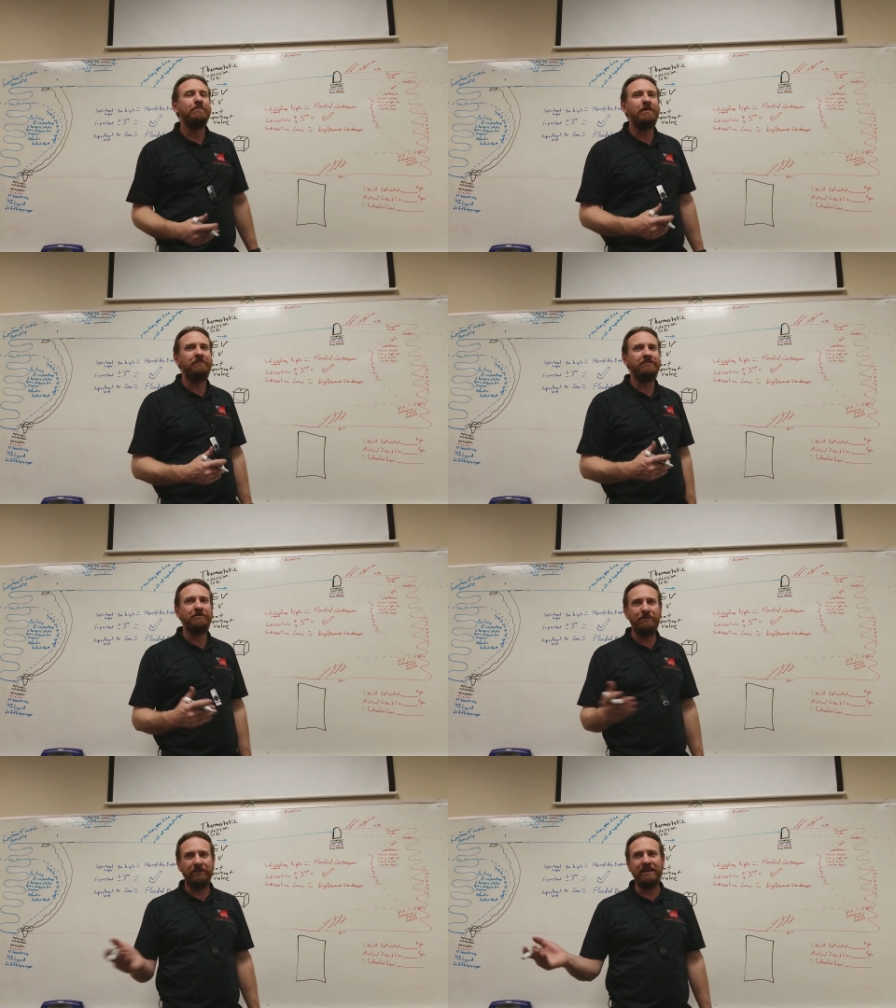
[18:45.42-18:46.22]
But if it's in
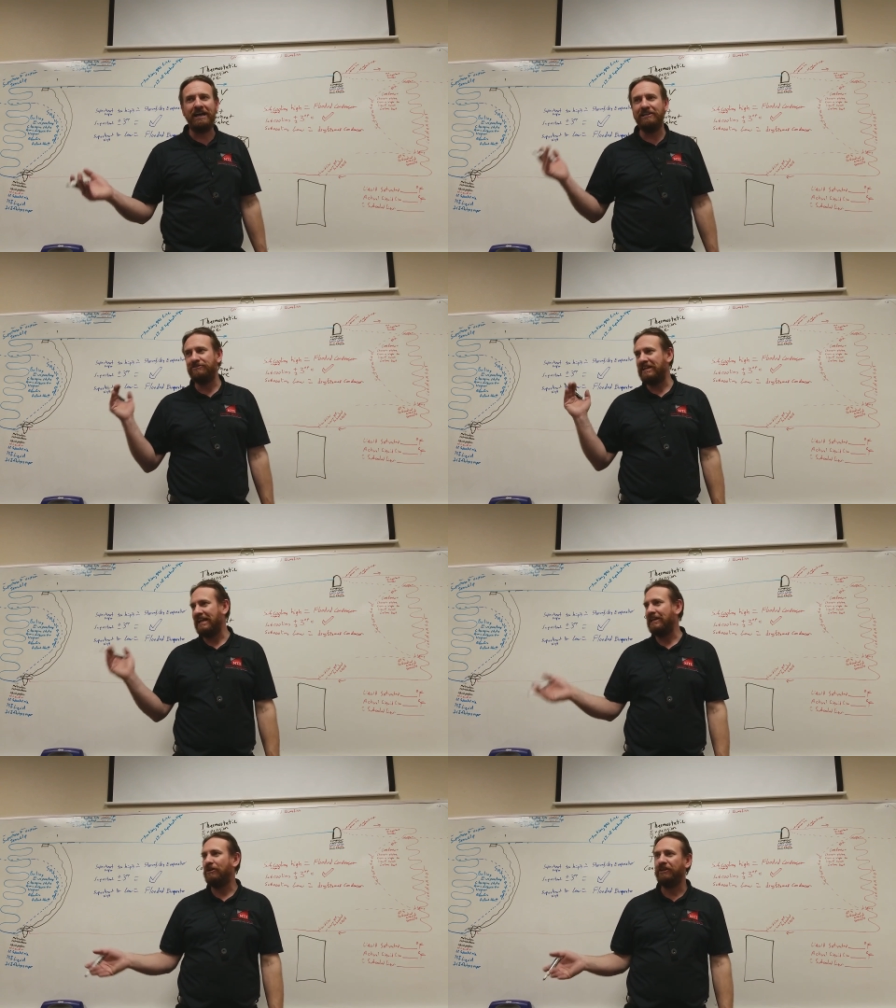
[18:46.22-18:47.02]
the middle of the night and you
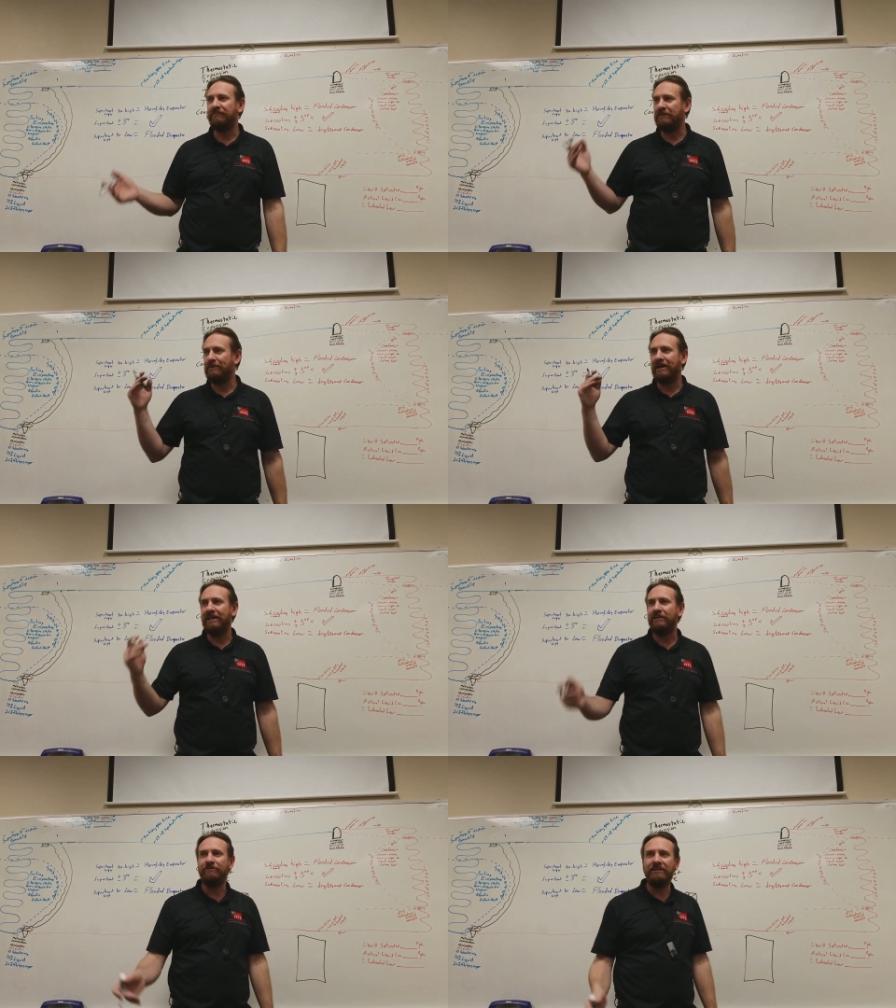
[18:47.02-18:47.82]
can't get a hold of anybody,
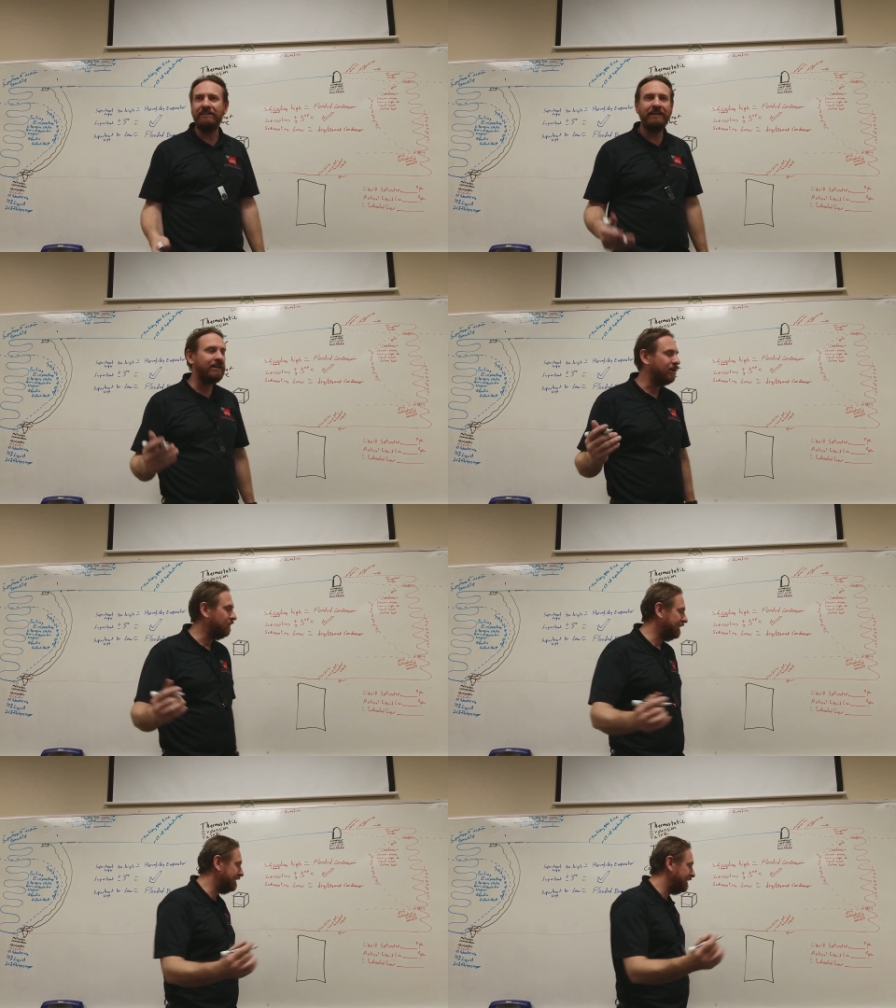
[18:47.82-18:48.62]
you need to get it
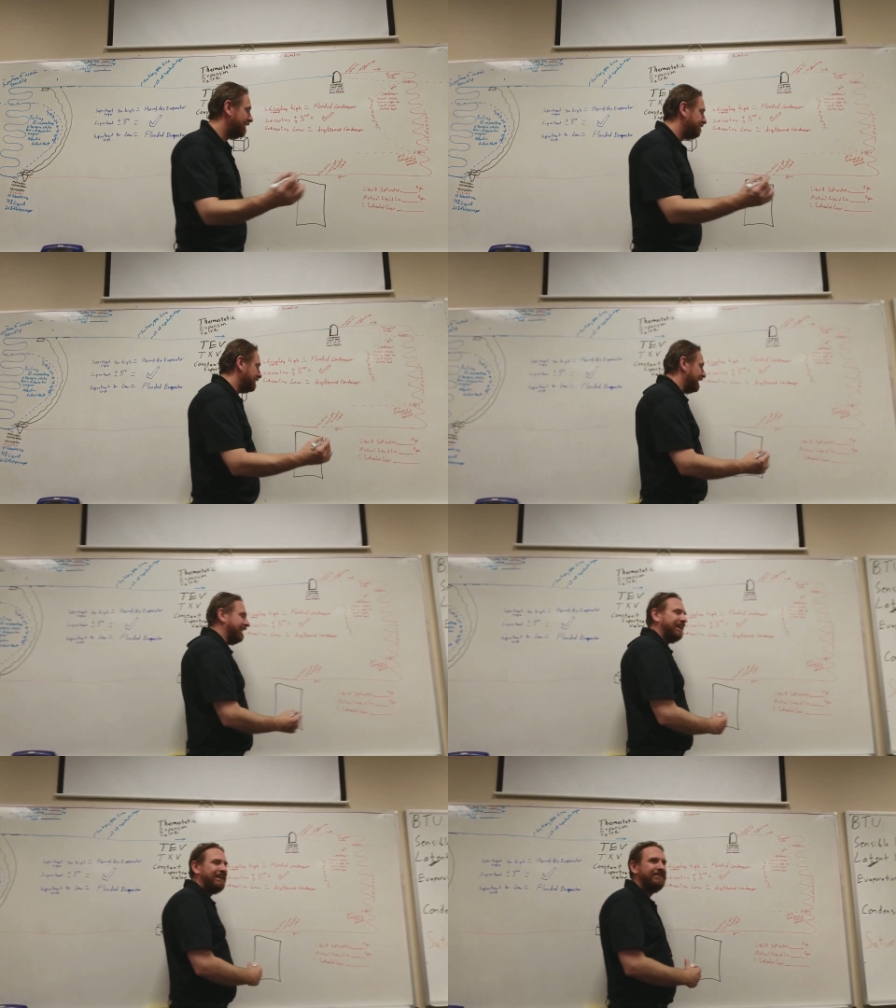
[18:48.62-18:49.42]
going.
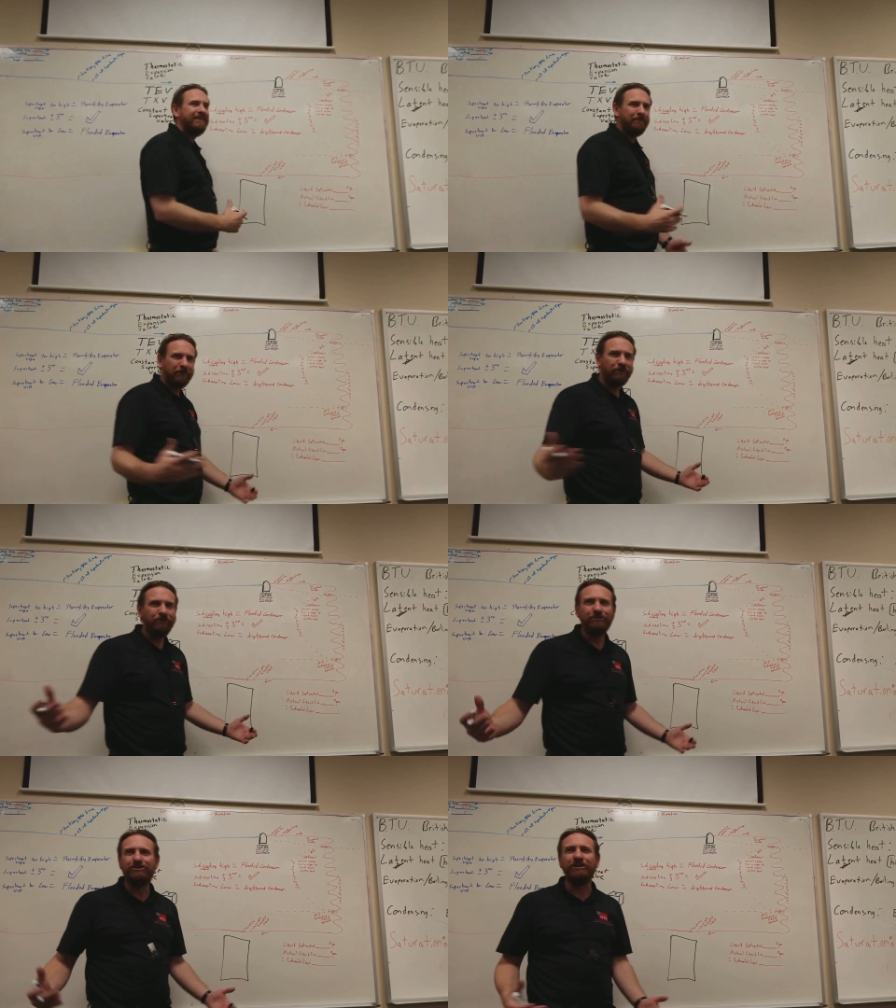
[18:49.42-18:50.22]
A, a typical
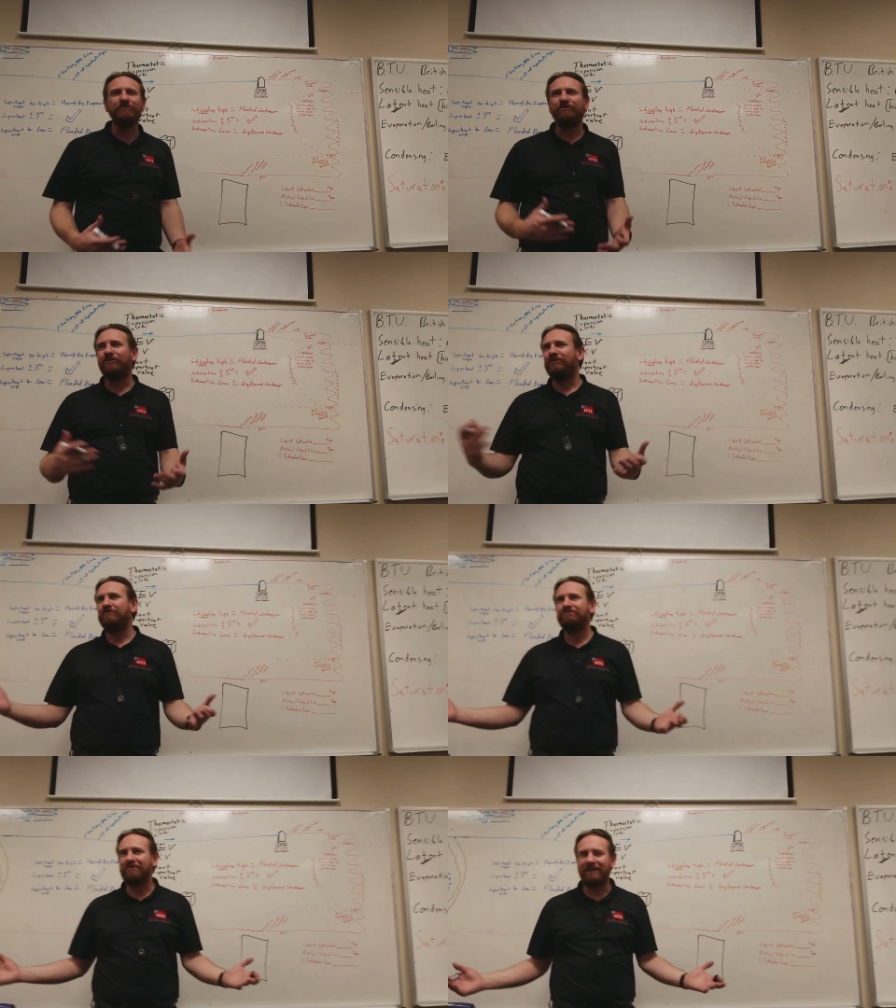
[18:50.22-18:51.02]

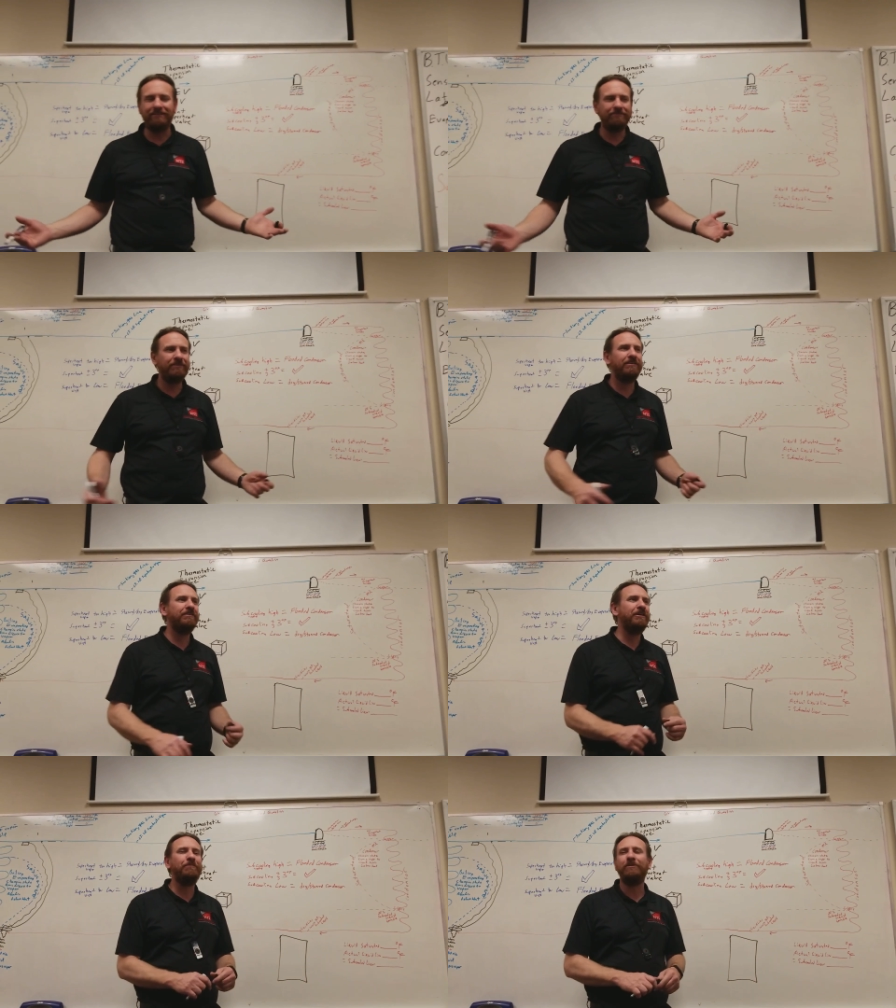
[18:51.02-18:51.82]
general
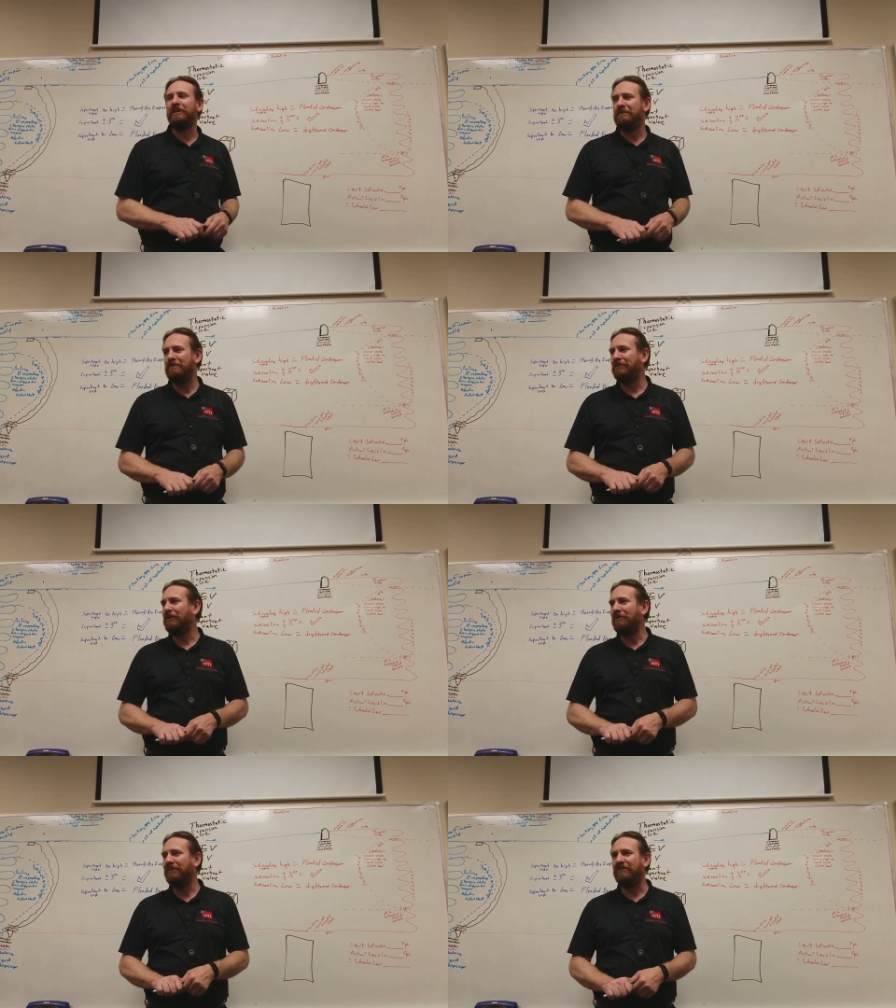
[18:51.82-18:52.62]
number that people go
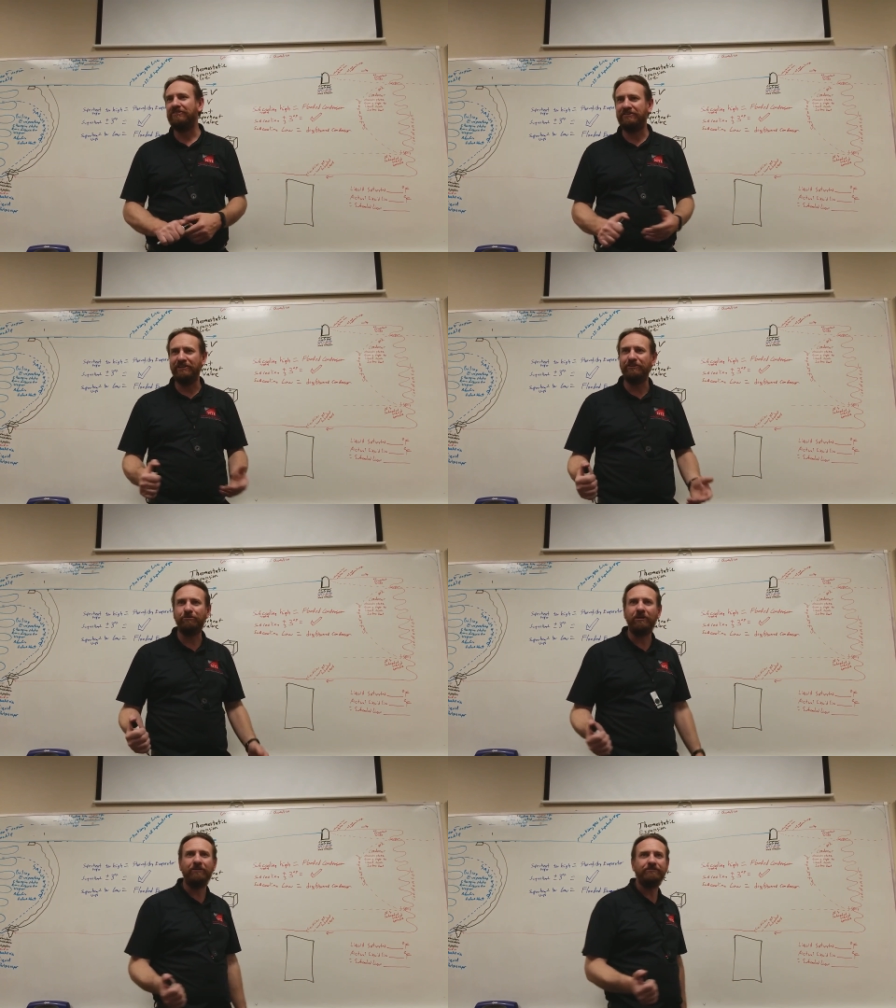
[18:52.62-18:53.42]
with is 10 to
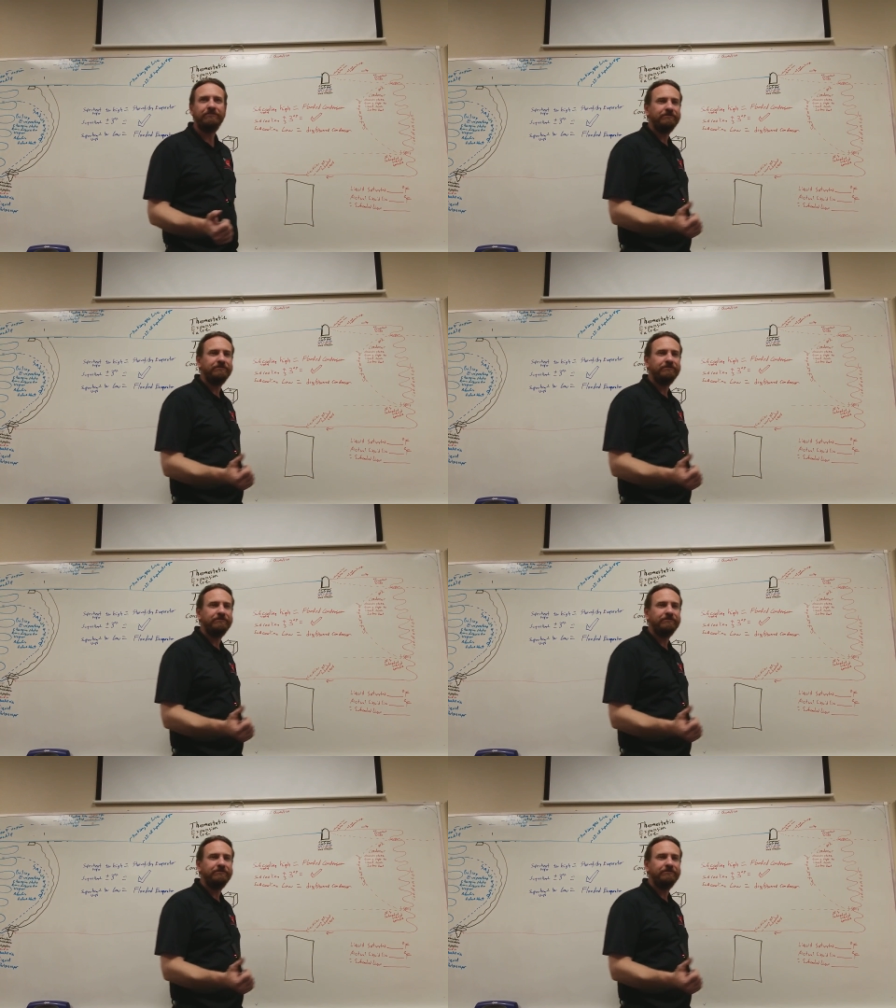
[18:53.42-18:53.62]
12.